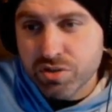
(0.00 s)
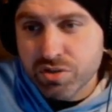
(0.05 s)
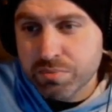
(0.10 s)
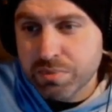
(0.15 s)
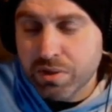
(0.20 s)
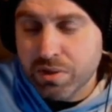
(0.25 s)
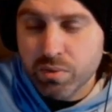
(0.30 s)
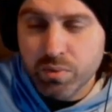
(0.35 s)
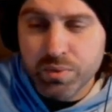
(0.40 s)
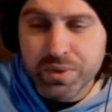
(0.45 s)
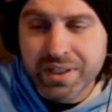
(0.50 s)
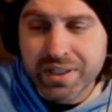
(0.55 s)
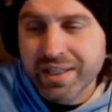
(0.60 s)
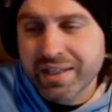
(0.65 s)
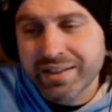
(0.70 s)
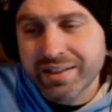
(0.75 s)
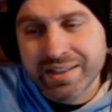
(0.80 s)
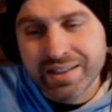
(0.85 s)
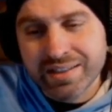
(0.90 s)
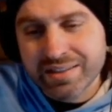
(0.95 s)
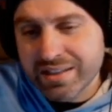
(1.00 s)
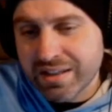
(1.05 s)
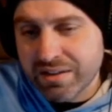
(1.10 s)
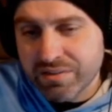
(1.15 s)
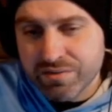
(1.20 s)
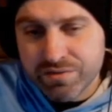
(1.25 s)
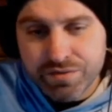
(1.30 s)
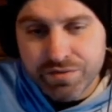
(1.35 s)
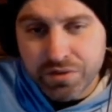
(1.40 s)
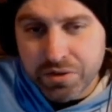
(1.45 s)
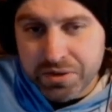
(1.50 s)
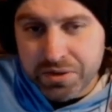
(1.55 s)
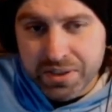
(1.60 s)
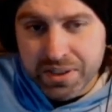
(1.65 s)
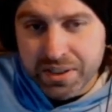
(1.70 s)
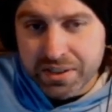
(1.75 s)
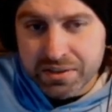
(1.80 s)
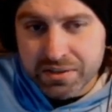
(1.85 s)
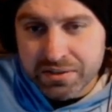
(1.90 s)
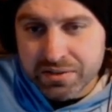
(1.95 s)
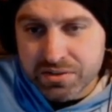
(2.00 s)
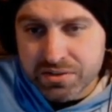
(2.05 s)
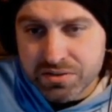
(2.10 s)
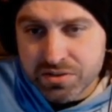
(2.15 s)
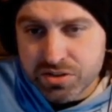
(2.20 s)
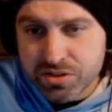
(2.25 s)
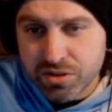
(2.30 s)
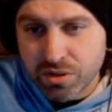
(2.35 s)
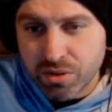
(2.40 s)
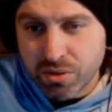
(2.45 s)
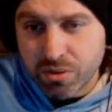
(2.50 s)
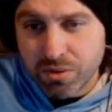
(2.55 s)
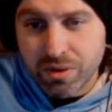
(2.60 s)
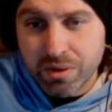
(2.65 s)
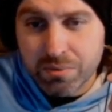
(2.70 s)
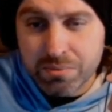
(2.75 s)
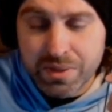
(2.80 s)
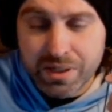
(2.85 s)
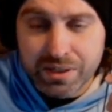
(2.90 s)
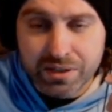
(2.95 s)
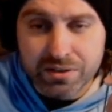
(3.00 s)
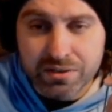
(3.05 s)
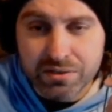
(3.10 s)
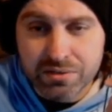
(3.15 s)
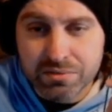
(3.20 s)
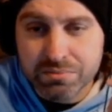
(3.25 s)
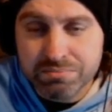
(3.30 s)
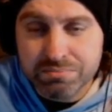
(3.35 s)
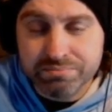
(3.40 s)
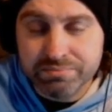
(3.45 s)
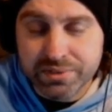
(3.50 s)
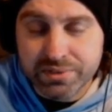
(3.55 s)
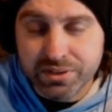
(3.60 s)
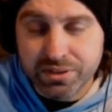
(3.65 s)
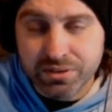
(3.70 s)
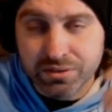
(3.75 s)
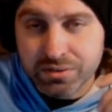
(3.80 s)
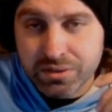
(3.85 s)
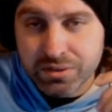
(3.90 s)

but we can't get that far yet. So I'm not going to, you know,